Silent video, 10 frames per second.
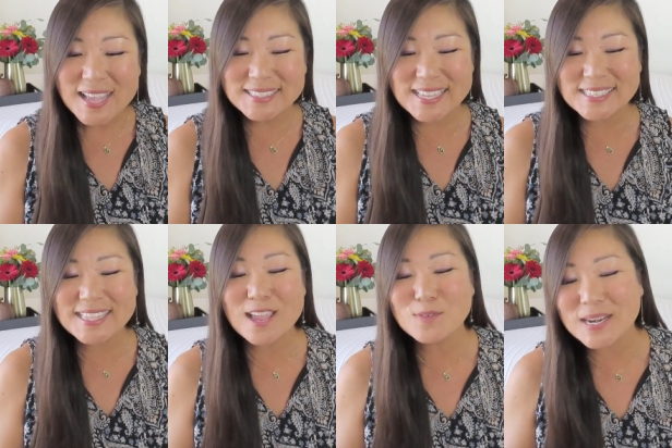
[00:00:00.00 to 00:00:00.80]
It says,
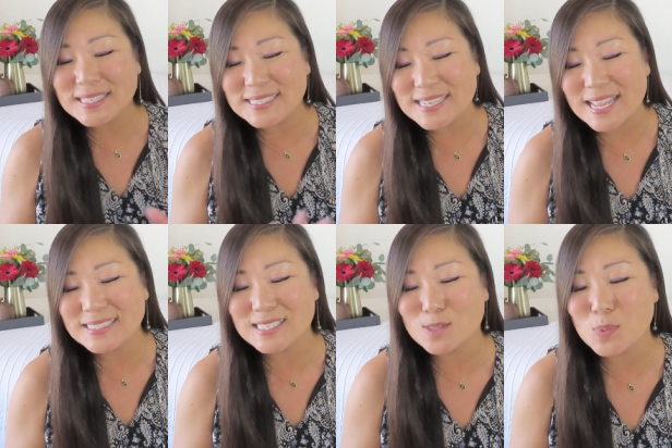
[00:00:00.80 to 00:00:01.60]
get ready to
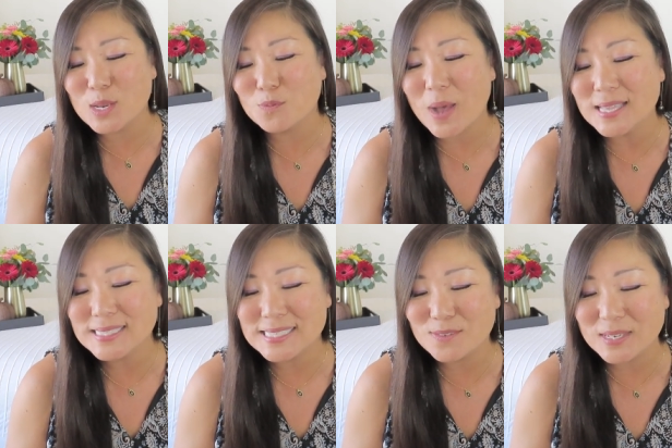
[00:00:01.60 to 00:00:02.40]
dance to the beat of
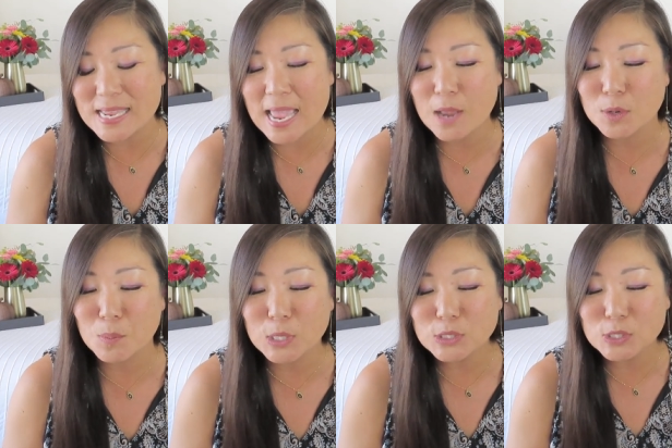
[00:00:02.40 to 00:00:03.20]
positivity and
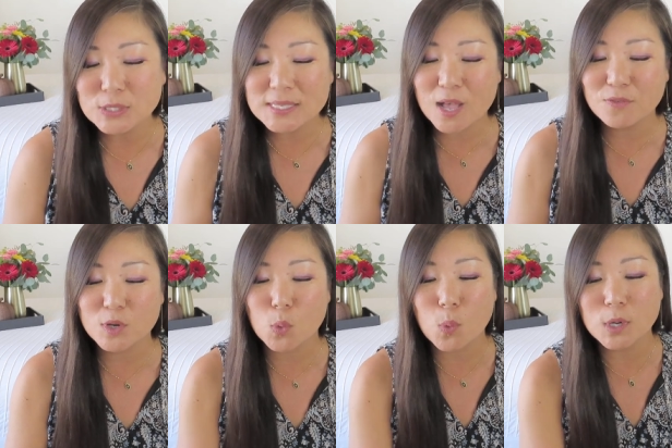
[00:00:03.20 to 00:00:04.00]
immerse yourself
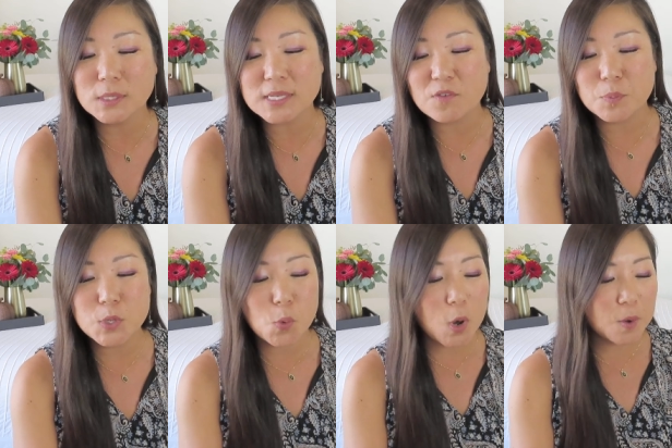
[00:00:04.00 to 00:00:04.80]
in a world of
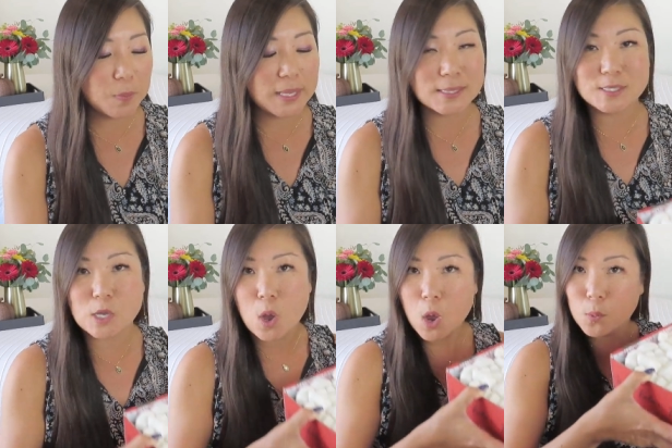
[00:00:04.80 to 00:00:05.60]
pure bliss.
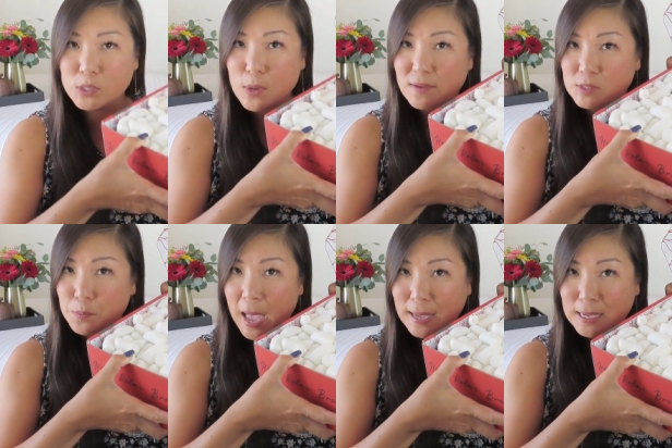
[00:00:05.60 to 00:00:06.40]
So we do have
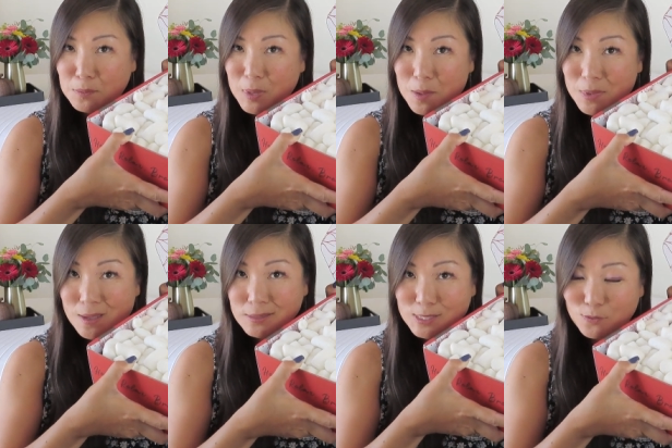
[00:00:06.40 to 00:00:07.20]
some packing
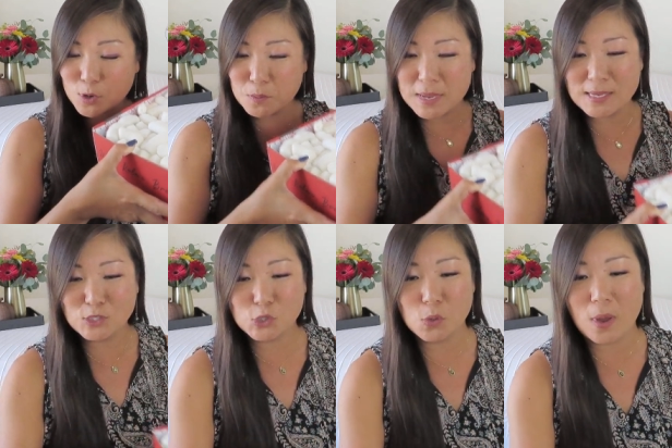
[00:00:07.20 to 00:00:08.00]
peanuts for me
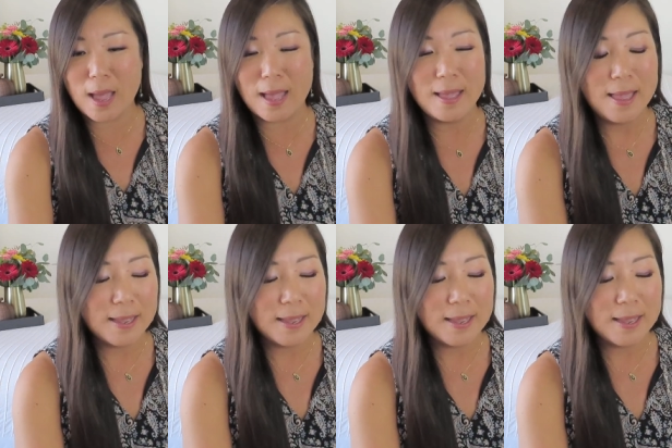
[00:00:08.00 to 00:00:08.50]
to uh,